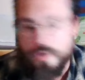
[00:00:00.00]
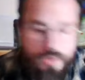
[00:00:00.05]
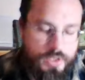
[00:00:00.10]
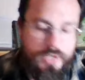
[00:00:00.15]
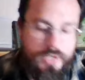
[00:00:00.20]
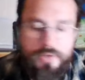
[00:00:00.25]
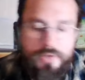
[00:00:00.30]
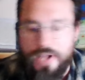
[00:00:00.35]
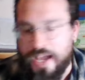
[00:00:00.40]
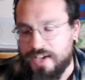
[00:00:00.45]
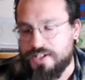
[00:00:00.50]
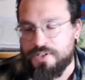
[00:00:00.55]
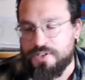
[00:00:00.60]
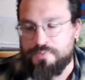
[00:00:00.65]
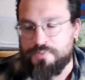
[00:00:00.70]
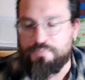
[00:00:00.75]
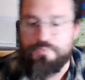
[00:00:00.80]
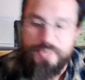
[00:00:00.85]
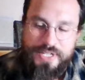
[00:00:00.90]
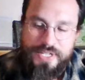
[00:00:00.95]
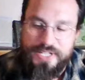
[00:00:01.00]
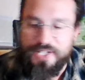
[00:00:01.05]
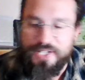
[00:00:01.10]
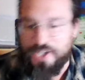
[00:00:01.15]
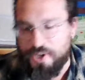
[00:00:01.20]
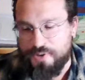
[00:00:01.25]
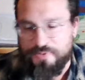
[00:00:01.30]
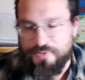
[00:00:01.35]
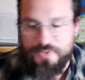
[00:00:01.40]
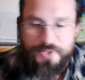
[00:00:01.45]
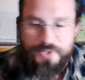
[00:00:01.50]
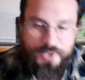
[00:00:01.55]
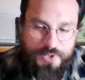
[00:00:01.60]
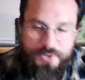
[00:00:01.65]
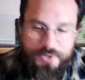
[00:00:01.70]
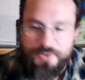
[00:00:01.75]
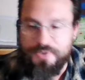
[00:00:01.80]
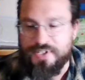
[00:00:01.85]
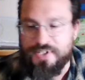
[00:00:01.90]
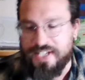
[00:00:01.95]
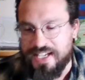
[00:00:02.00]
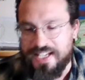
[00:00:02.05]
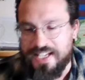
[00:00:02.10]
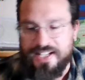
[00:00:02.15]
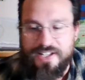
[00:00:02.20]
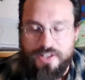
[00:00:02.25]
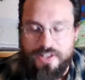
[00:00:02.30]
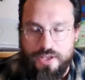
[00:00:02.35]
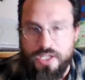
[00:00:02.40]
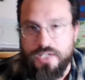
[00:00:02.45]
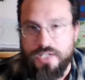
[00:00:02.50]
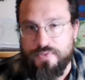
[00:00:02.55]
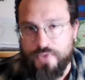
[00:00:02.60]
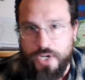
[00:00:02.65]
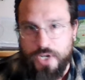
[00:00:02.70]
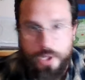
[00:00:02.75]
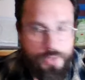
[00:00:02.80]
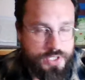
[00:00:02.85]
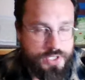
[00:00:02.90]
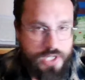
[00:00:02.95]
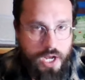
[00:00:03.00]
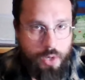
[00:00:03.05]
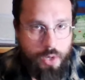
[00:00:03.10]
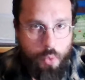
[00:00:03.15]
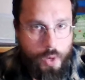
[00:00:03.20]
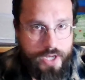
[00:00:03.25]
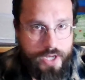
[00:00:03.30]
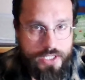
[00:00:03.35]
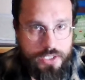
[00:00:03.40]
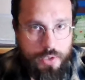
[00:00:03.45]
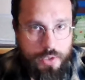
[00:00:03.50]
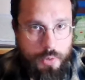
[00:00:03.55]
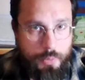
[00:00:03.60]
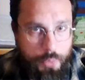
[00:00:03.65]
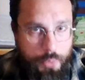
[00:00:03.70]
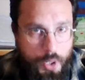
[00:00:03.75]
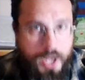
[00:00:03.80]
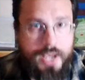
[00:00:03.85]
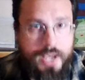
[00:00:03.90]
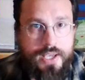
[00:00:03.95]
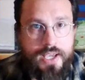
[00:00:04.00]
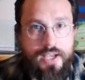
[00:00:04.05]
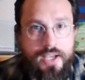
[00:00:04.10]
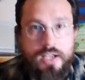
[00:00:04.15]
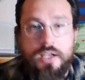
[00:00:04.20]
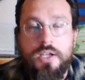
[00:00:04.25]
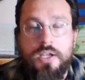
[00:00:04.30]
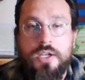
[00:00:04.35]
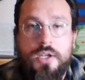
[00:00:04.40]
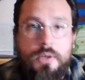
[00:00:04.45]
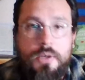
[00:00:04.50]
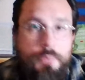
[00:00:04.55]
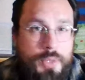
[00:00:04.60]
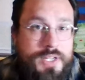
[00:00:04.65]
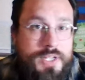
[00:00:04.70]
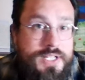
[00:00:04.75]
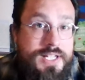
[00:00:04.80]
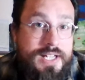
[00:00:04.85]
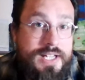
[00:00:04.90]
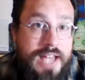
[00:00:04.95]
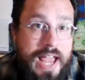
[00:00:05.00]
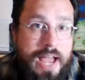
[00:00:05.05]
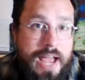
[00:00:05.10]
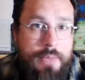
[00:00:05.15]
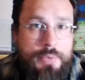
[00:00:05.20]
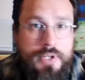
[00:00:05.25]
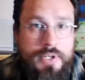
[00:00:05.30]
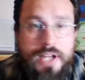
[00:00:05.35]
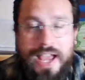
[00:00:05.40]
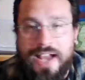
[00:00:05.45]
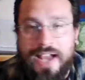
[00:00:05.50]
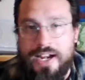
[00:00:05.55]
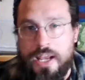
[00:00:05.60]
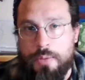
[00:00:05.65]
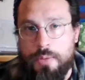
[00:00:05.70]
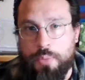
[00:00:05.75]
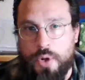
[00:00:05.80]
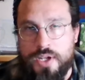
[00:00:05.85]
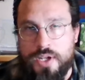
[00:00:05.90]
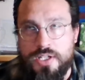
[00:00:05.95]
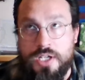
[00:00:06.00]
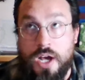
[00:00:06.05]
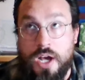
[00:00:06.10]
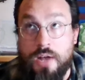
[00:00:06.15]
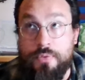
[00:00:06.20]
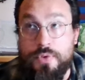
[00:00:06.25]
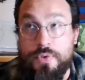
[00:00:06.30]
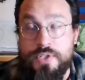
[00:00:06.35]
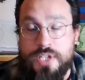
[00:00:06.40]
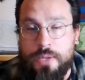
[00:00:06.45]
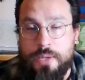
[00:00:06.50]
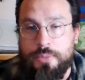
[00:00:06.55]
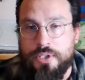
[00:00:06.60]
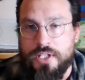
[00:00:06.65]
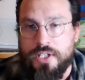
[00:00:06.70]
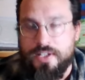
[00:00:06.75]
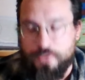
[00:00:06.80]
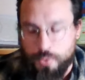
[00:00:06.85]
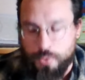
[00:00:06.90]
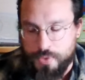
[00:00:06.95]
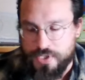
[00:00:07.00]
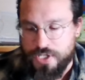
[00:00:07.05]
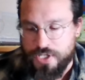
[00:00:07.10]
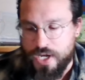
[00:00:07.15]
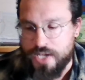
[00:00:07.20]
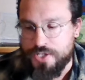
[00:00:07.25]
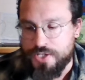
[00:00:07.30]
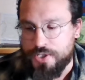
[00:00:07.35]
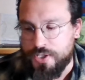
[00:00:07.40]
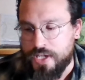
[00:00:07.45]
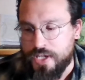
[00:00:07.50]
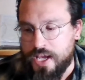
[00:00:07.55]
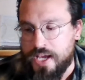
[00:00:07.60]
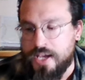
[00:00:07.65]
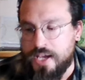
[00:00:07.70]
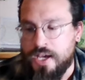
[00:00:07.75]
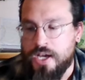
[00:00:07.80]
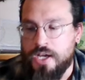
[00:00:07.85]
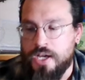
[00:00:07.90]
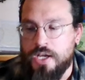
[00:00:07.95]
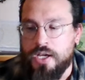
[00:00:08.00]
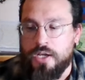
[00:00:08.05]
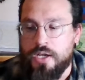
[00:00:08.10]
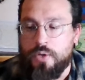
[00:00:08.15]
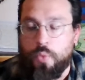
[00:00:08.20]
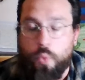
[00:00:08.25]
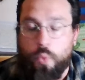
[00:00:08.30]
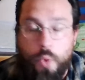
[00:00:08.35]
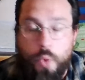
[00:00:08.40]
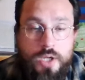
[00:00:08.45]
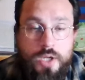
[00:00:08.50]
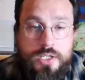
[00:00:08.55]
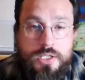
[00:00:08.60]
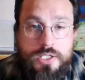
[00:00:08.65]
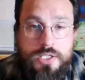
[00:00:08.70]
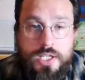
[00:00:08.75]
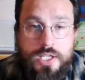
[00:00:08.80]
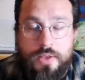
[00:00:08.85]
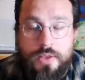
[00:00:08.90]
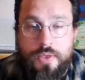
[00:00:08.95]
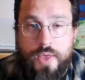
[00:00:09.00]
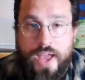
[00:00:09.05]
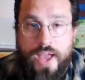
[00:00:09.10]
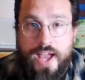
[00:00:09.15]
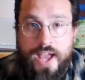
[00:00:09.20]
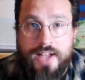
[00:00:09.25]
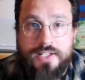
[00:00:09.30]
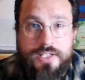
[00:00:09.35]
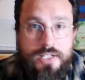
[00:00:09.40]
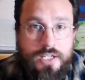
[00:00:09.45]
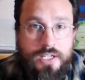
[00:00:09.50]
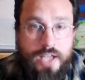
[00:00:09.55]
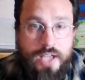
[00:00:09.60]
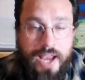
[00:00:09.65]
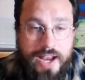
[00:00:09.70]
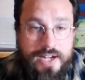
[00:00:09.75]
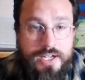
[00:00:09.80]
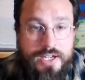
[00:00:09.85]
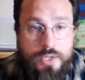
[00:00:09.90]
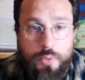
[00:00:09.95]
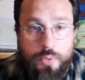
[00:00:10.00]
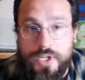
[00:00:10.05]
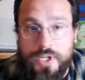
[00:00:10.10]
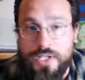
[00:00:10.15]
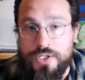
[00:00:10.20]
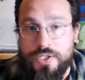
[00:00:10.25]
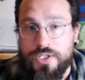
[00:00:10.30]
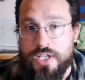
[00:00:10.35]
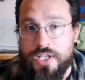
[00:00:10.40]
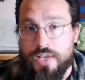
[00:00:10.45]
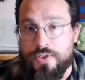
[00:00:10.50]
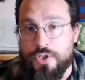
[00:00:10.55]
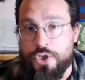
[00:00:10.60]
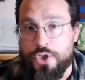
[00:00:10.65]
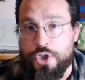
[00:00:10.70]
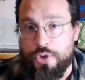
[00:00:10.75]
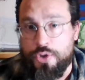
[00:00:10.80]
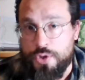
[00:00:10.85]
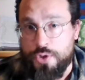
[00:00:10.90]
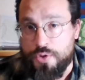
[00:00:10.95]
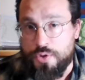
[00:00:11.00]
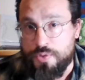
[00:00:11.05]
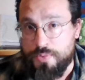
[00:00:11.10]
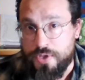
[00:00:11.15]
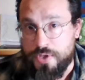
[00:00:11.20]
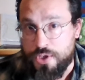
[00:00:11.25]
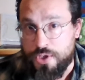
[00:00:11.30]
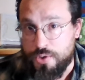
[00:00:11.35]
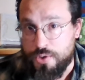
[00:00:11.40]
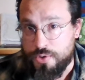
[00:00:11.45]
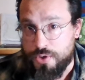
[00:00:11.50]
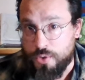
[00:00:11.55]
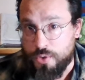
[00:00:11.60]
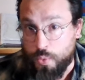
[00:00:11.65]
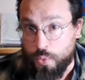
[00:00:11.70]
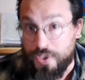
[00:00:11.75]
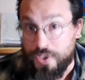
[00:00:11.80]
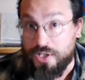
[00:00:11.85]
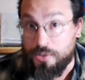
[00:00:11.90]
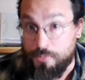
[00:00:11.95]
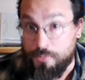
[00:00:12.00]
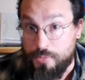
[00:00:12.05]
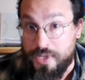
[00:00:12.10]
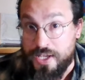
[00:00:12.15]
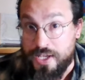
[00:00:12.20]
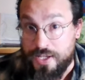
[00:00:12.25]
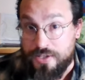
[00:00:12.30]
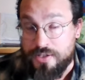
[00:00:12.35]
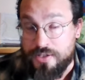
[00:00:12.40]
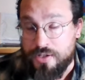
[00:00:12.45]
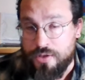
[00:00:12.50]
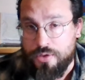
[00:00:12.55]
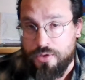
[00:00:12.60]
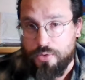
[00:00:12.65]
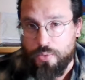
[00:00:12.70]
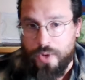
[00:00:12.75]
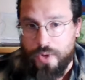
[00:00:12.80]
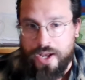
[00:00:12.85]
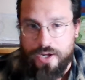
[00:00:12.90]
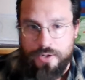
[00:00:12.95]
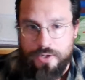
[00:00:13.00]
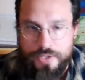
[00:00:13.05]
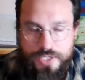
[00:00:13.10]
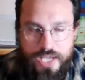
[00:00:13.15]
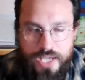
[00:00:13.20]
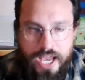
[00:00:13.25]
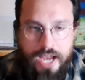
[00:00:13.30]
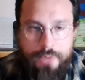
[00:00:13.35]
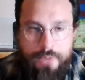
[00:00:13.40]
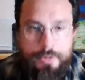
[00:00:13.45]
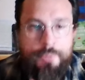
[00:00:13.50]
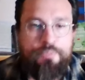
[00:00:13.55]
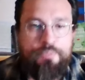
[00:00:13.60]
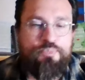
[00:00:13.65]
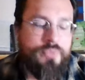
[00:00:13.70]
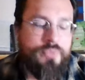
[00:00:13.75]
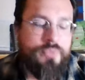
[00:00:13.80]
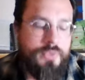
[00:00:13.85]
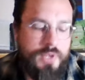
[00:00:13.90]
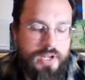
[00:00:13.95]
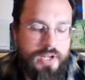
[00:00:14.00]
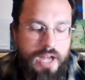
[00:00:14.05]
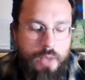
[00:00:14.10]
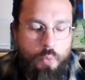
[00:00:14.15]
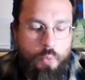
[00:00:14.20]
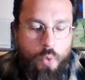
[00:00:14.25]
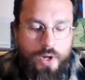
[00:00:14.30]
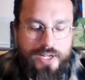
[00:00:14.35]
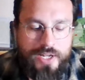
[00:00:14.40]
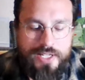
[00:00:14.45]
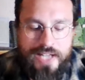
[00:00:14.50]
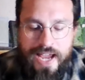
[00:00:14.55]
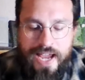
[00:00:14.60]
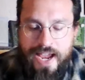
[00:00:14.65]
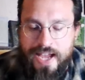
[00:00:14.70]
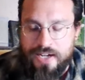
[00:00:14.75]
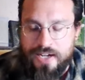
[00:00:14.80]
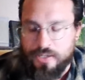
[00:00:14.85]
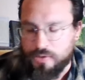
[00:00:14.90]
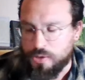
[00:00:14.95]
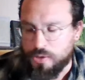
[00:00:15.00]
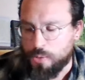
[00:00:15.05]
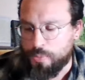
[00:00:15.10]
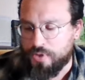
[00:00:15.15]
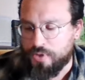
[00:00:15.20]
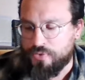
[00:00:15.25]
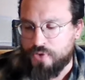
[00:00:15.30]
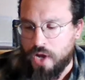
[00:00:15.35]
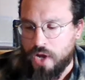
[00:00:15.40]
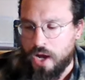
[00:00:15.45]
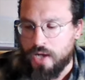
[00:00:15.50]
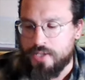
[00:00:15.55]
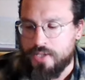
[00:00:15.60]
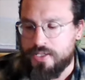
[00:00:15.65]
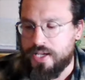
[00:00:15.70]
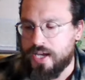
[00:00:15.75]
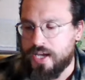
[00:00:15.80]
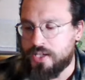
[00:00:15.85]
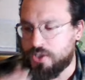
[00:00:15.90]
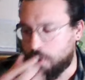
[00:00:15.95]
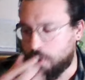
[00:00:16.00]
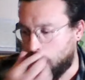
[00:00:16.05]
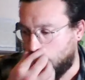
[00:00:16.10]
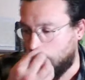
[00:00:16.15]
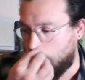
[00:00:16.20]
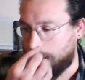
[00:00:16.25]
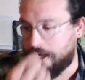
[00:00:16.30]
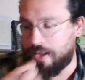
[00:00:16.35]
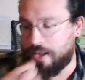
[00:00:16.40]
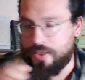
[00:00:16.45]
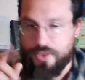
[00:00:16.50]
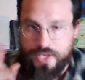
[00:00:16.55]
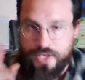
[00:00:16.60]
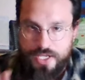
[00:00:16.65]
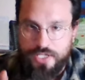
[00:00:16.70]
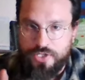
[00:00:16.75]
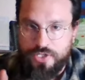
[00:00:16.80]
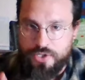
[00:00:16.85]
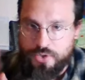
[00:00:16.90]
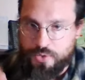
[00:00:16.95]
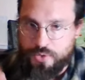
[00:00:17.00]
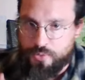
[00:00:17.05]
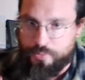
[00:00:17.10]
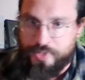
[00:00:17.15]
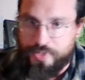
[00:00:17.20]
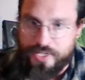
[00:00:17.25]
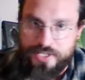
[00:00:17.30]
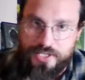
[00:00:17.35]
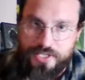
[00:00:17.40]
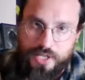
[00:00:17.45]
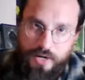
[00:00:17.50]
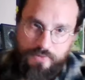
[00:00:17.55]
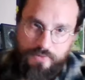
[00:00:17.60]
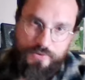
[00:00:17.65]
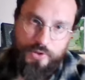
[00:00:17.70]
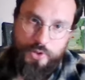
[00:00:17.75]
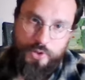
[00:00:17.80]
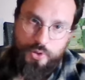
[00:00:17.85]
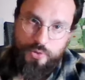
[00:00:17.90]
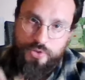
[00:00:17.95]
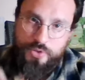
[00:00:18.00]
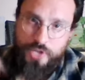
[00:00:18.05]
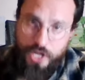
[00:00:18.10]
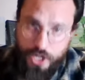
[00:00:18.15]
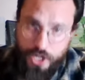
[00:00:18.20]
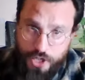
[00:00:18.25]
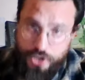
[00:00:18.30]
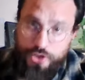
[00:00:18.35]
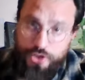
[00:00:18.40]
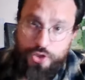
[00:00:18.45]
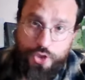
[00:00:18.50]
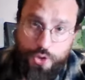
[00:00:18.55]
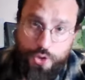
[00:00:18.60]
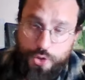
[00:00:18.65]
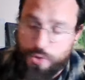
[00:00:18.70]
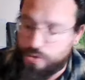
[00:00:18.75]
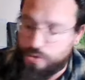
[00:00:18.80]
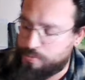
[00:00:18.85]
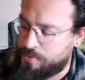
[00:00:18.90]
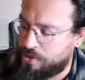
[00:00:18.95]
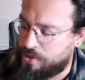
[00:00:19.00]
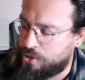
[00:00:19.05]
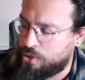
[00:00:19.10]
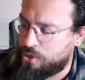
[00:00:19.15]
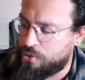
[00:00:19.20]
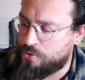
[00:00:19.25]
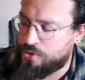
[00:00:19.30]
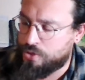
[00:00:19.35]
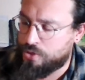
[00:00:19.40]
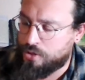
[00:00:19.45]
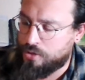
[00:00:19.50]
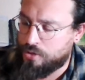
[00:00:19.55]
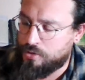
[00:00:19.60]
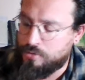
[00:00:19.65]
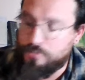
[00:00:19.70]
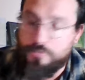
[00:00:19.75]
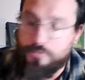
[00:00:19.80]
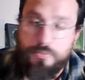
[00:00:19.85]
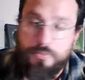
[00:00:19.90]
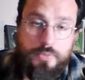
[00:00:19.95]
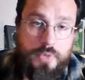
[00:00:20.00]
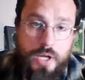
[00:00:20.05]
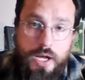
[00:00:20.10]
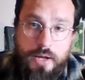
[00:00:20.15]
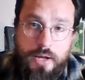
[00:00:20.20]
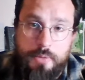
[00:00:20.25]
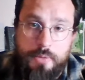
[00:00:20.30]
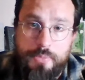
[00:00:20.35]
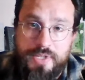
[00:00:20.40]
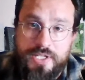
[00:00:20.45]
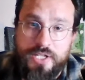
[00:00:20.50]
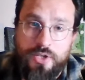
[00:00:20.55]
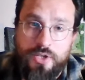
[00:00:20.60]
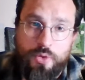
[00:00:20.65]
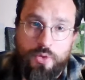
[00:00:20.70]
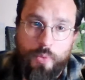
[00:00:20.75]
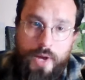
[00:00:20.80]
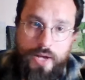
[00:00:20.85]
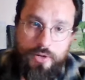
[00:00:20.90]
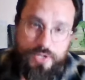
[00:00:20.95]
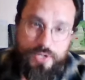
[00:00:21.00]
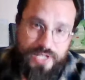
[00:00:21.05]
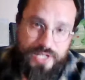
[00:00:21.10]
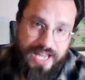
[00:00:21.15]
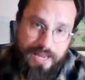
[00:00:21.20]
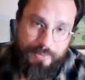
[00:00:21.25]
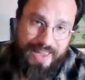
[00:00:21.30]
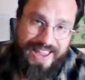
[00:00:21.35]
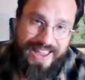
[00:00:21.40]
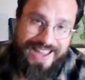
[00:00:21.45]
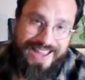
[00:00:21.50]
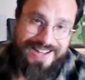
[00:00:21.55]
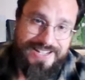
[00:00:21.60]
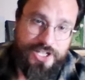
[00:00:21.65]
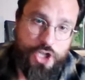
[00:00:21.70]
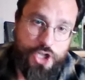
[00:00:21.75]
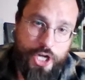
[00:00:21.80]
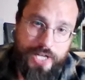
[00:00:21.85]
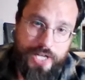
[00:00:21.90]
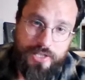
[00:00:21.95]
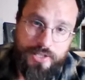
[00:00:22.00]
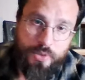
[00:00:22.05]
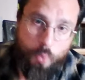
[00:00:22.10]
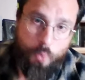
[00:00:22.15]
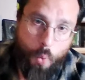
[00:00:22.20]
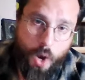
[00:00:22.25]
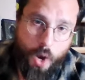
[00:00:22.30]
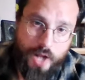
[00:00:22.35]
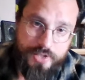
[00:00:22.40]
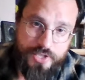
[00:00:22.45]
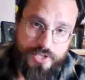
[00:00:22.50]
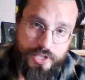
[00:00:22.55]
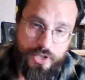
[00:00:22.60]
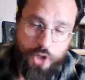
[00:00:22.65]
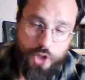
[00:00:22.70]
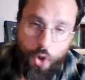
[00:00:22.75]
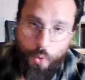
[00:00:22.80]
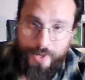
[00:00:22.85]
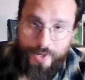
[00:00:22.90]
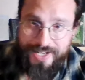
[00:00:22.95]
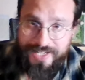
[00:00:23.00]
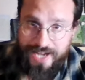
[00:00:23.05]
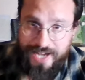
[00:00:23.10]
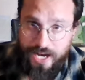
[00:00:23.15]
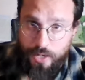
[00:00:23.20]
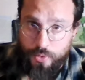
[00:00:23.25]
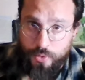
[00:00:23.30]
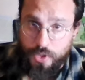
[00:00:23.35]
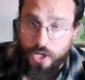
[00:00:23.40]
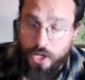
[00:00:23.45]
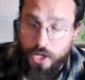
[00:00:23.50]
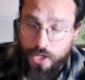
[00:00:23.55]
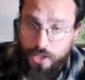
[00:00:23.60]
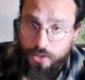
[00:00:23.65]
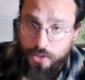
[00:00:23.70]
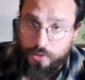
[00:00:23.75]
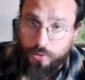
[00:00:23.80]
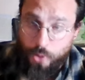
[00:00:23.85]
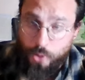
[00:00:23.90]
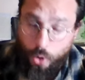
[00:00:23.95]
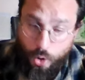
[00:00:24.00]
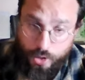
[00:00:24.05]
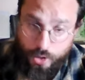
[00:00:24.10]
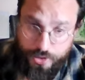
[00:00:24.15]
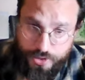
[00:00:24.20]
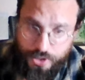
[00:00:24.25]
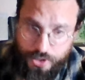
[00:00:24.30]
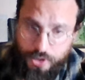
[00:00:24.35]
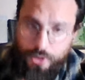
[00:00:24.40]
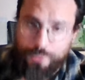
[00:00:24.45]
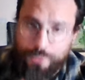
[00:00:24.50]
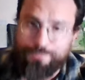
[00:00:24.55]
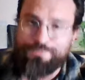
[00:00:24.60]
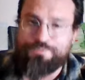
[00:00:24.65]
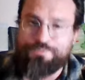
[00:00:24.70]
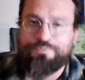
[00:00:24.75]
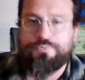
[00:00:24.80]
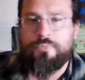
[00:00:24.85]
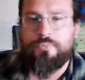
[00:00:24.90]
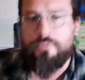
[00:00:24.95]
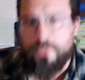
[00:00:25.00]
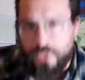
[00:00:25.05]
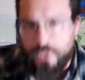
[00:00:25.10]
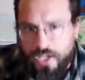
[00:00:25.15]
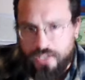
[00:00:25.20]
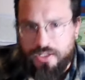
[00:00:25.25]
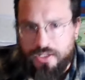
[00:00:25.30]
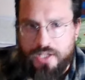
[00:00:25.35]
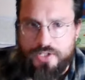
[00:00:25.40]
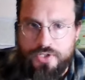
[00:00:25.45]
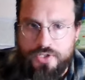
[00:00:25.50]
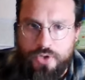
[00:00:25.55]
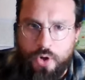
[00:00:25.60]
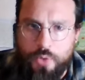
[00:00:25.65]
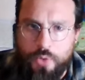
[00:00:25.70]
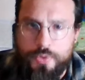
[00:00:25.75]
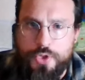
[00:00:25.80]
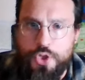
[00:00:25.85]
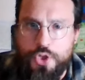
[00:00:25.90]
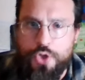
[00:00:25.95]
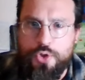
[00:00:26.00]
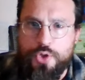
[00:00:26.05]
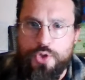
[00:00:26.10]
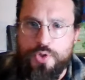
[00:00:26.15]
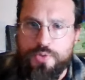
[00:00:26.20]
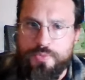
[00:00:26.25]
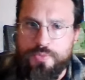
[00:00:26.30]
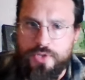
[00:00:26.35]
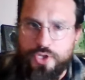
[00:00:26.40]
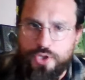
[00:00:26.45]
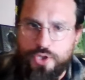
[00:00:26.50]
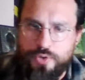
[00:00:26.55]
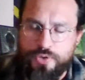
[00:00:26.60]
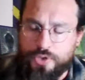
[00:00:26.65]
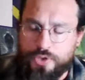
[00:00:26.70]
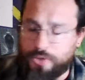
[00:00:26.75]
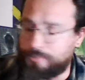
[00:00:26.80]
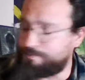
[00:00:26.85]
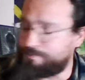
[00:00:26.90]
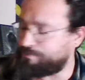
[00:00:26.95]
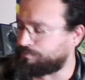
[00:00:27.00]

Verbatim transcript: the next bit of news in this video that's not quite so breaking, but did happen at a press conference, I believe it was yesterday, was that Andy Reid said that Juju Smith Schuster will miss the Raiders game. And I wanted to add a little bit of context on these two bits of the news Juju Smith Schuster uh, missing the Raiders game, and Jaylen Watson going down long term. And let's start with Juju Smith Schuster.